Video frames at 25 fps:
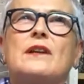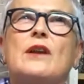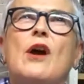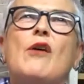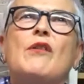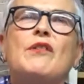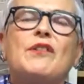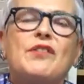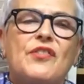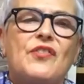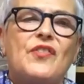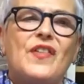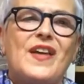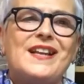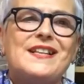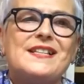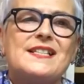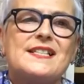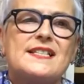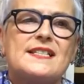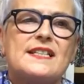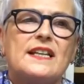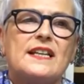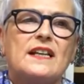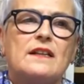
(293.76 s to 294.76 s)
thin
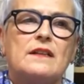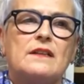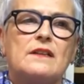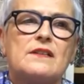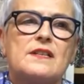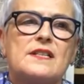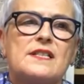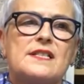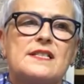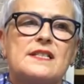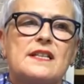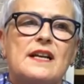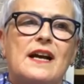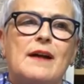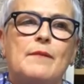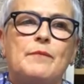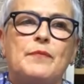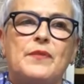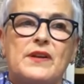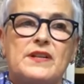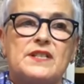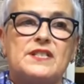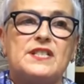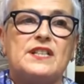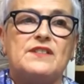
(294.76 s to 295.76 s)
silks
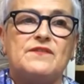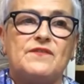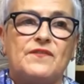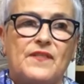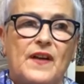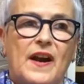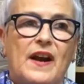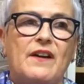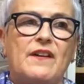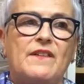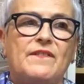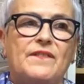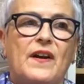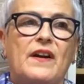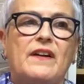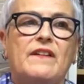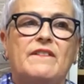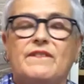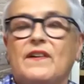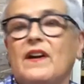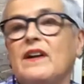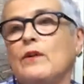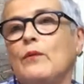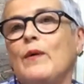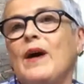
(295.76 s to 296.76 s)
that did very, very,
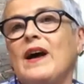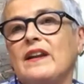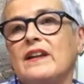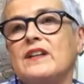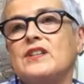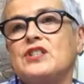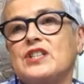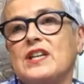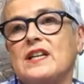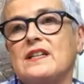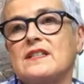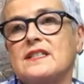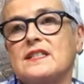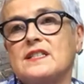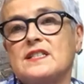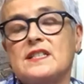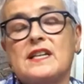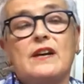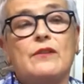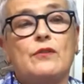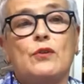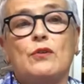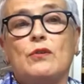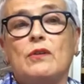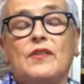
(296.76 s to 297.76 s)
very well at Chelsea
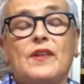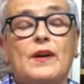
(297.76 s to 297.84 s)
Town Hall.